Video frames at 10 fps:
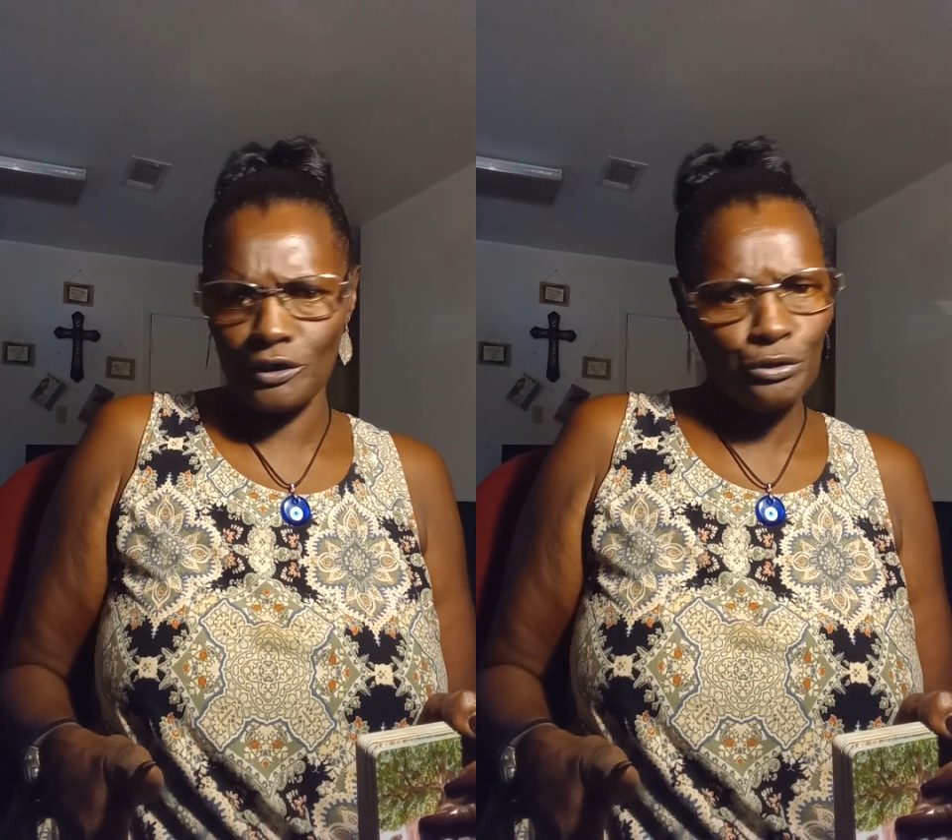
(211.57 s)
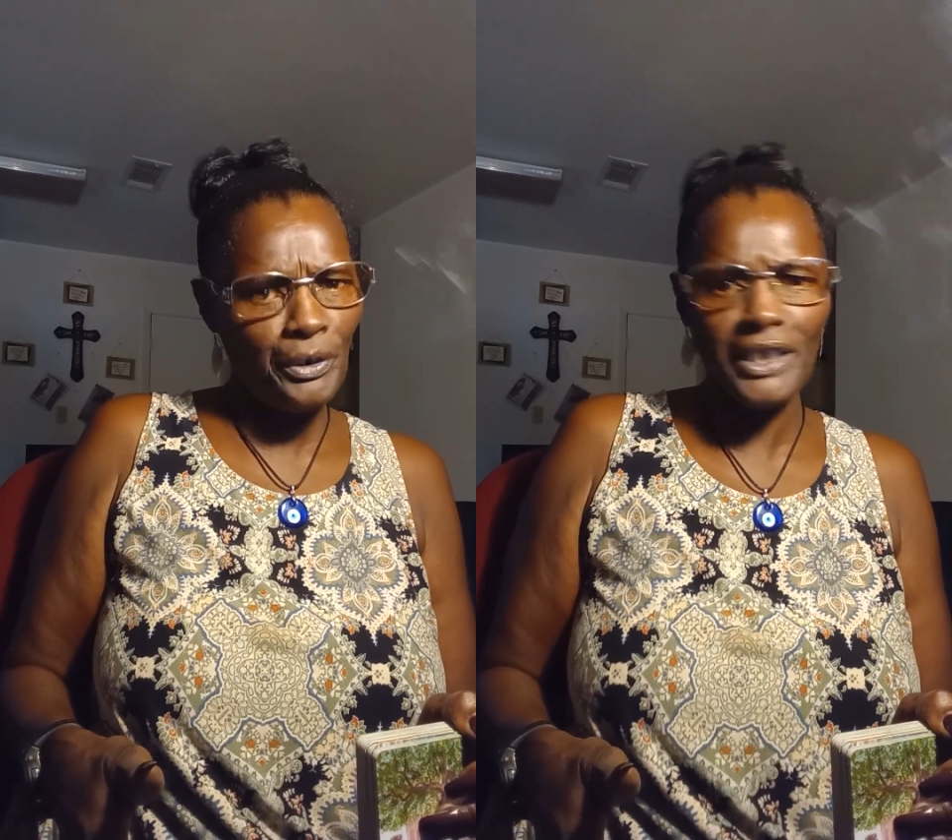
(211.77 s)

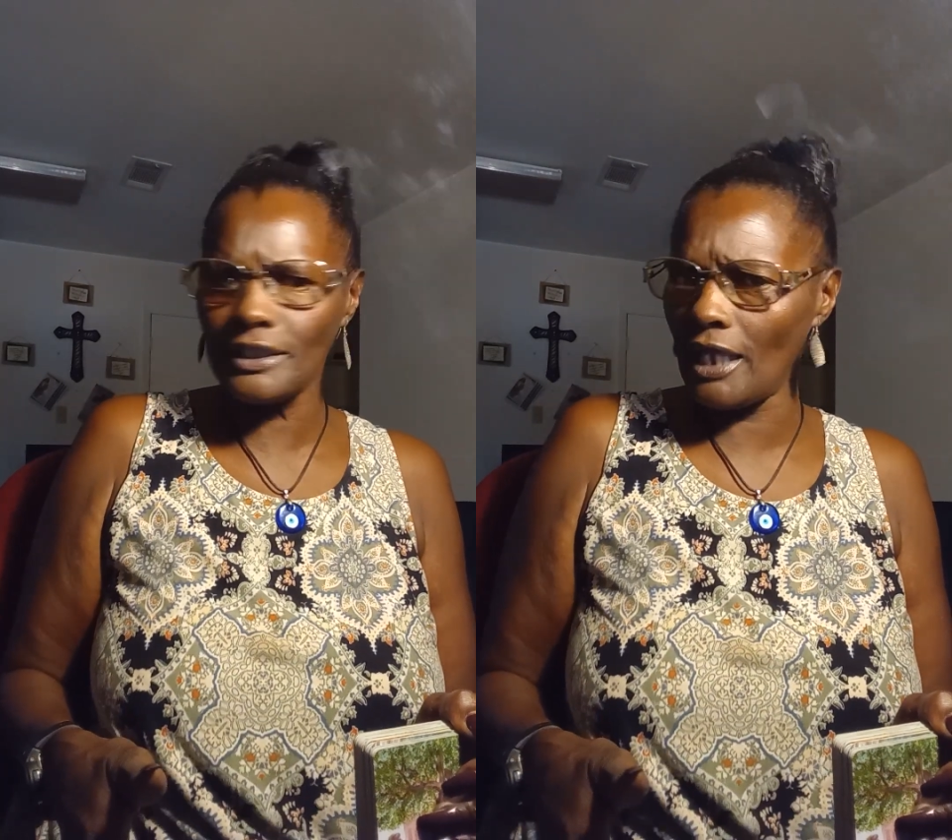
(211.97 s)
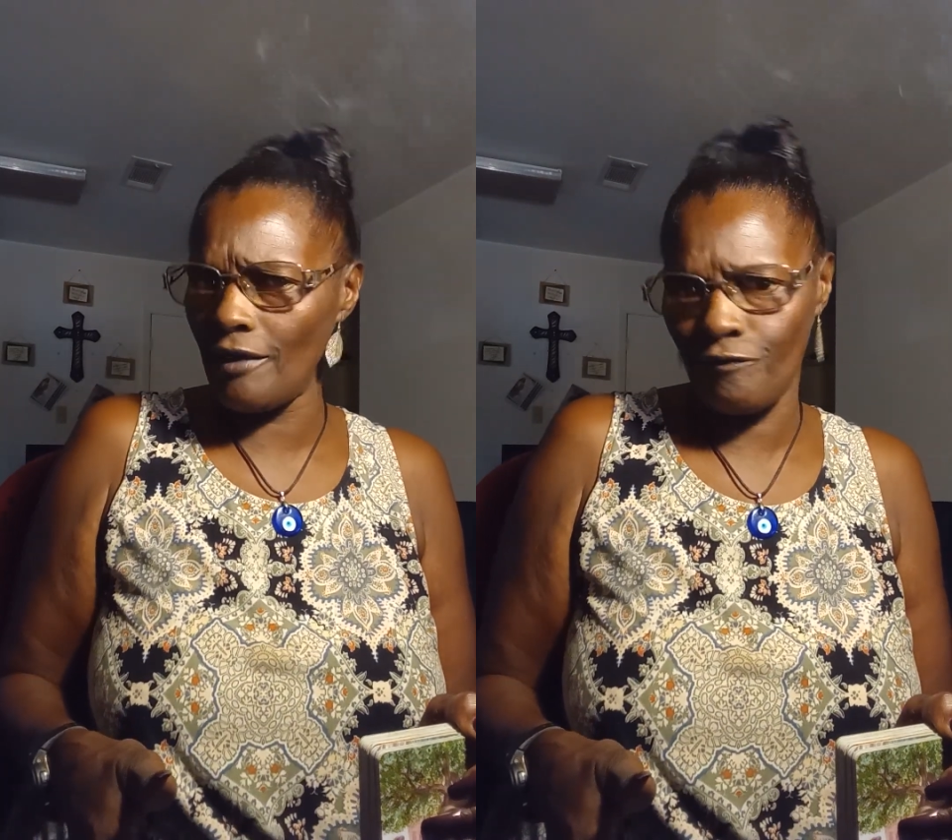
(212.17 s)
or do
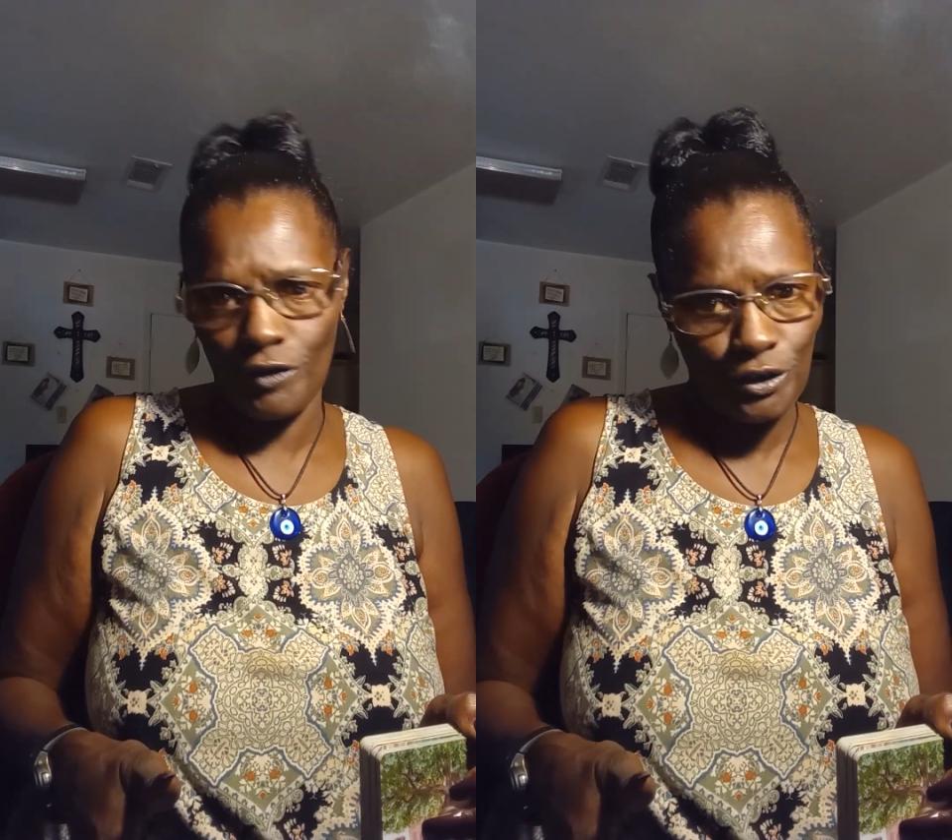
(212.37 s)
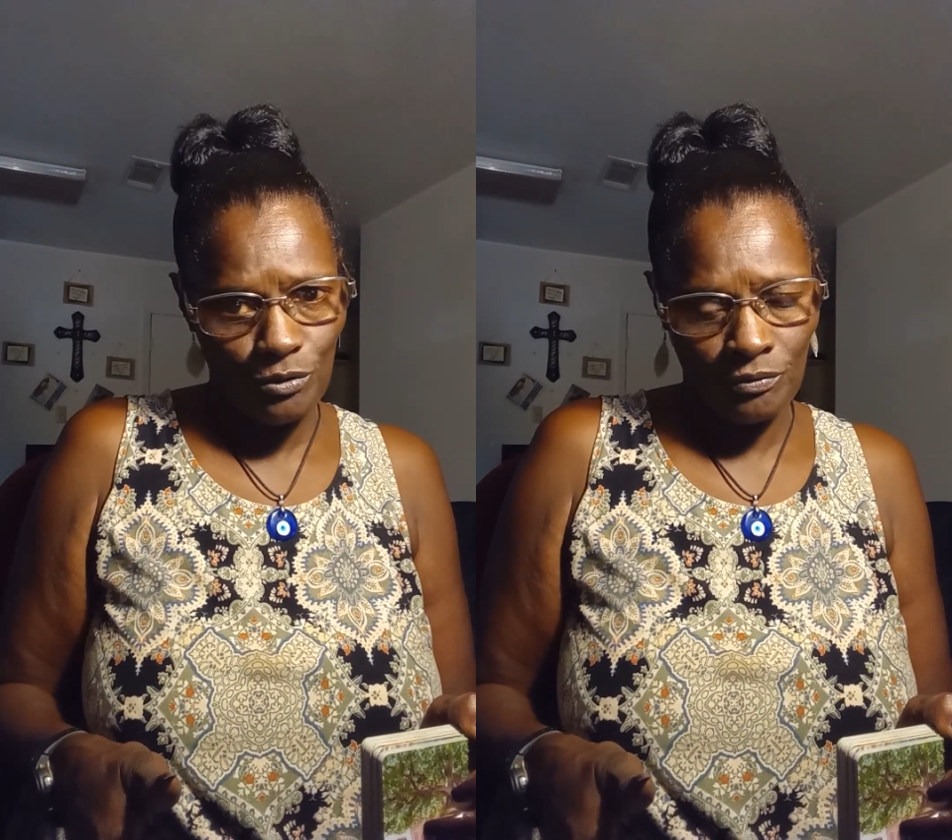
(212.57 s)
anything
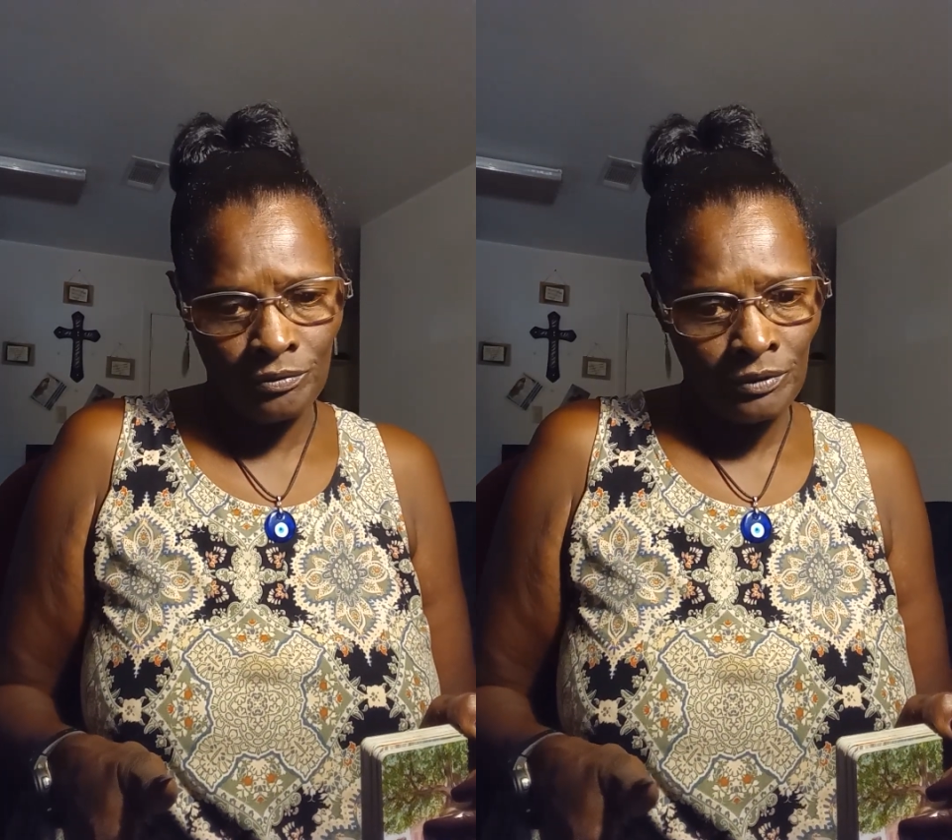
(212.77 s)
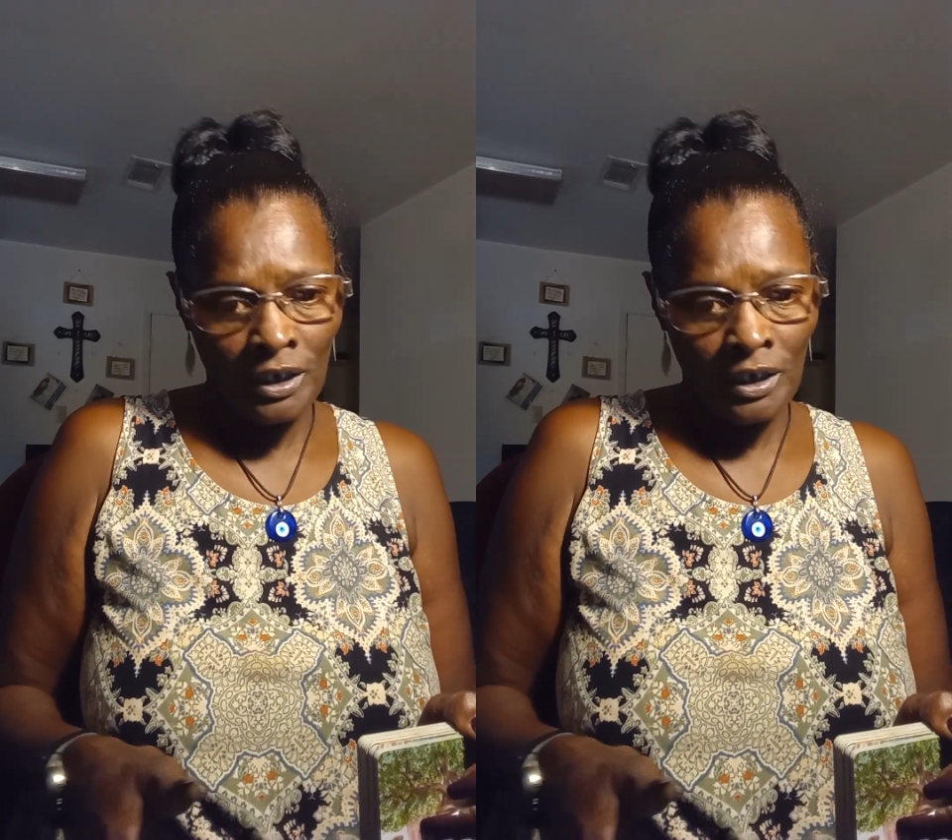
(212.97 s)
for you.